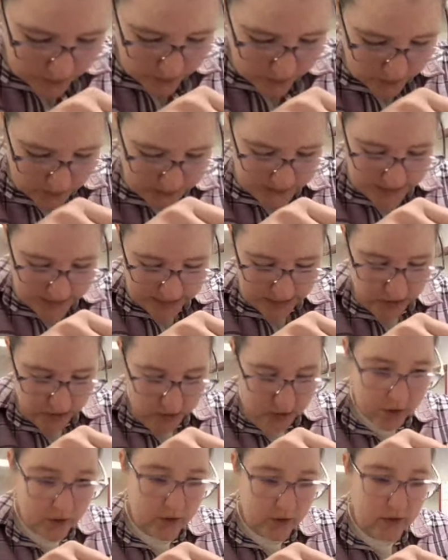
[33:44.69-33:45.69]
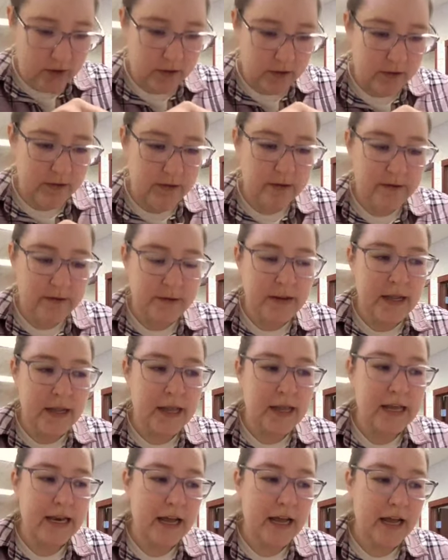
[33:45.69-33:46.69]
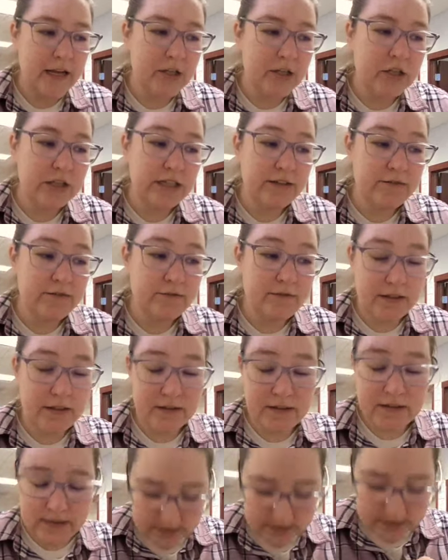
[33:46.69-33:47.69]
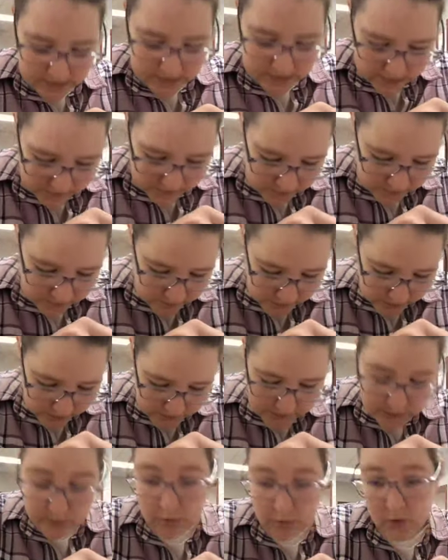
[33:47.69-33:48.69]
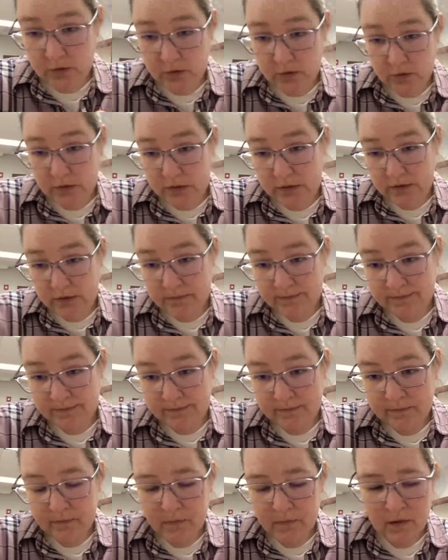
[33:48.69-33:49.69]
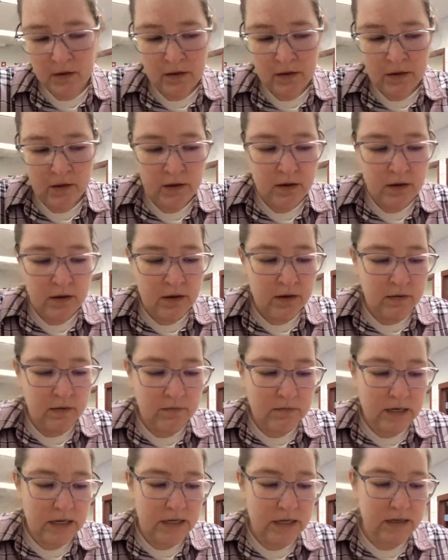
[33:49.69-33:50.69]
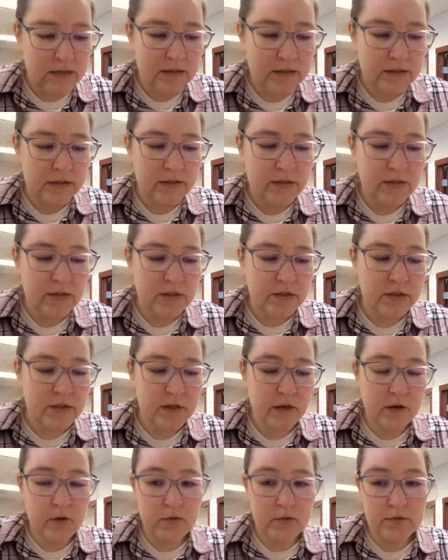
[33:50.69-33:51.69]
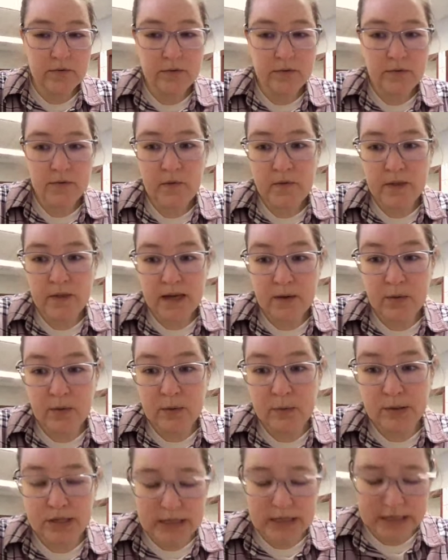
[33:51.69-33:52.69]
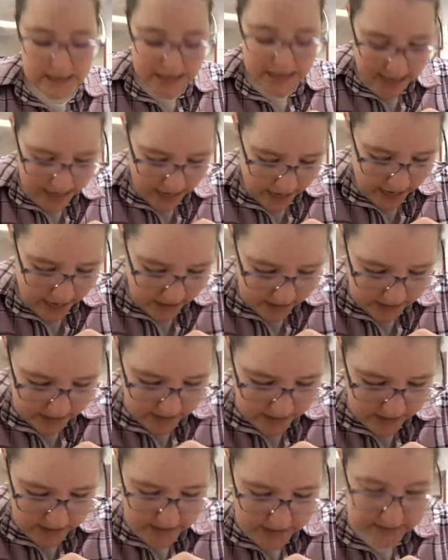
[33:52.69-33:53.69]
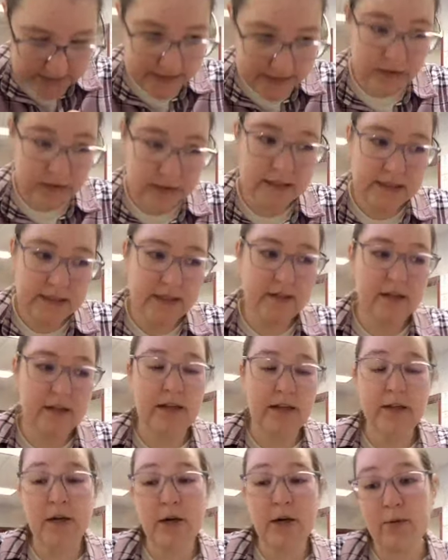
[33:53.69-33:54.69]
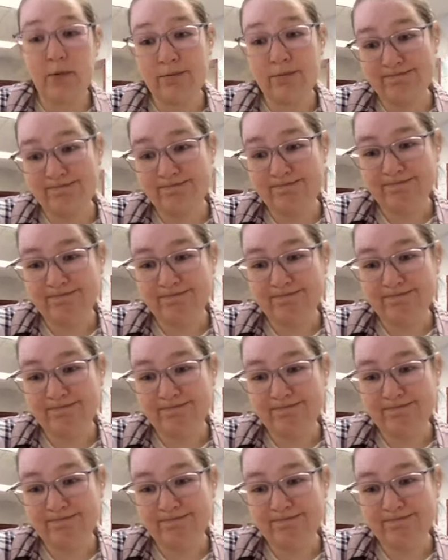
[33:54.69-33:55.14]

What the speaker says: grit at all. It actually feels very smooth, right? So that would put it at a silty clay loam,